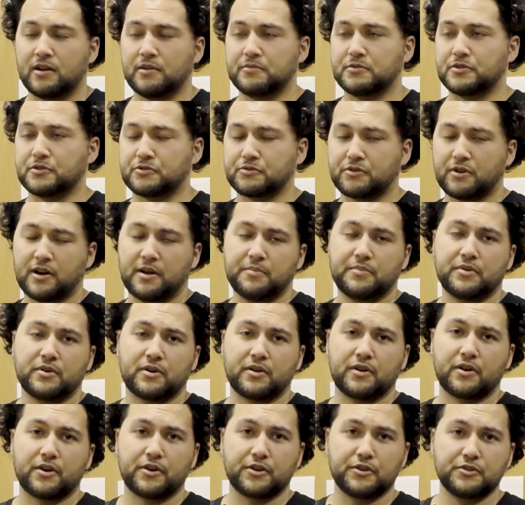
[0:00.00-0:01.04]
Subscribe there
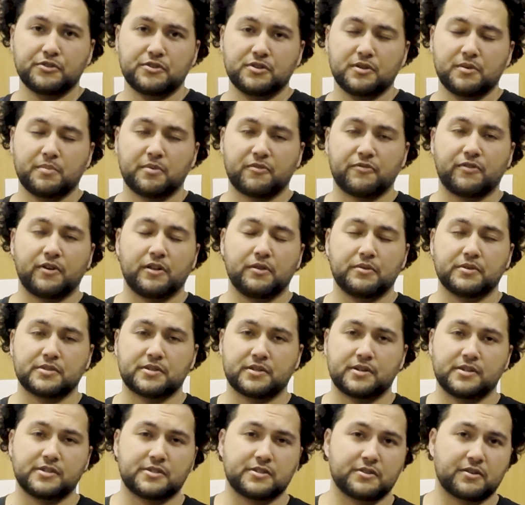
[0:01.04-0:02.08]
on our YouTube or follow us
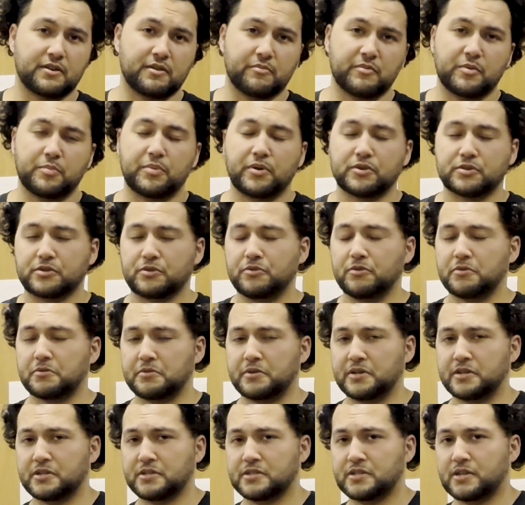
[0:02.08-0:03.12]
on Instagram. We post cool
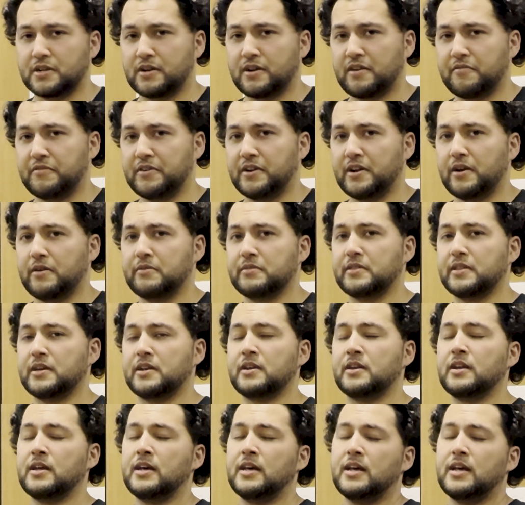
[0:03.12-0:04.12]
reels there every now and then.